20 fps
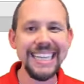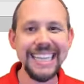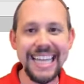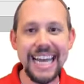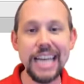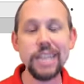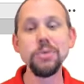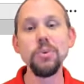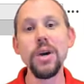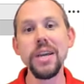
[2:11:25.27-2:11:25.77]

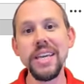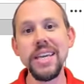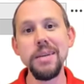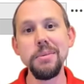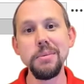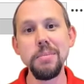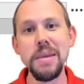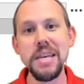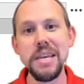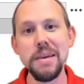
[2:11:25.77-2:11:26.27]
That's what
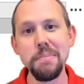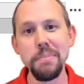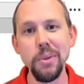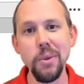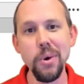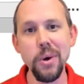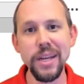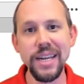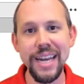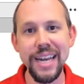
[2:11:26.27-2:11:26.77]
keeps me
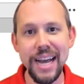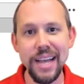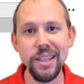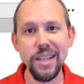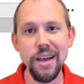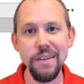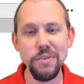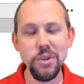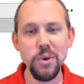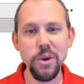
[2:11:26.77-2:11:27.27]
employed, and I
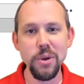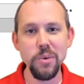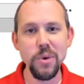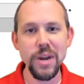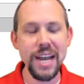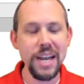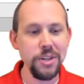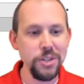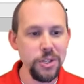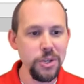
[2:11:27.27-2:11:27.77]
love doing what
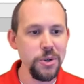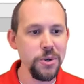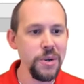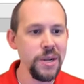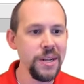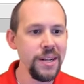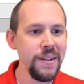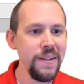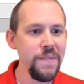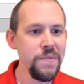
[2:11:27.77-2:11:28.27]
I do.
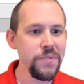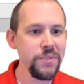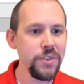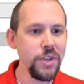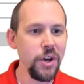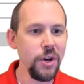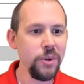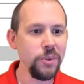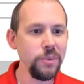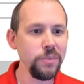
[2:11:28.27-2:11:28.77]

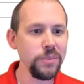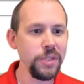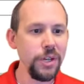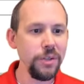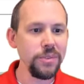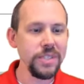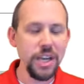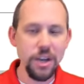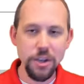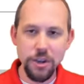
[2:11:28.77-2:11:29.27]
So, you know,
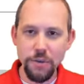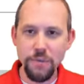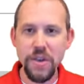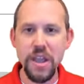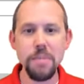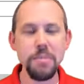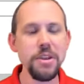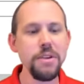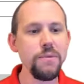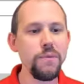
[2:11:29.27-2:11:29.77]
tell your
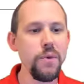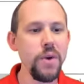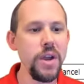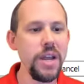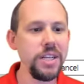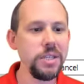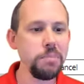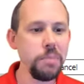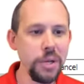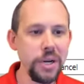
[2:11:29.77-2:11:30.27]
family and
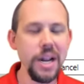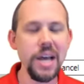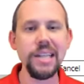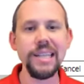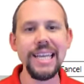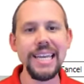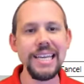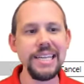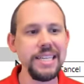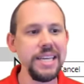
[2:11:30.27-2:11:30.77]
friends, put it on
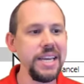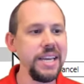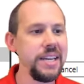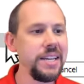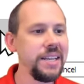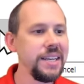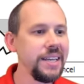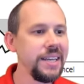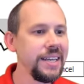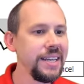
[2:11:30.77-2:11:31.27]
LinkedIn.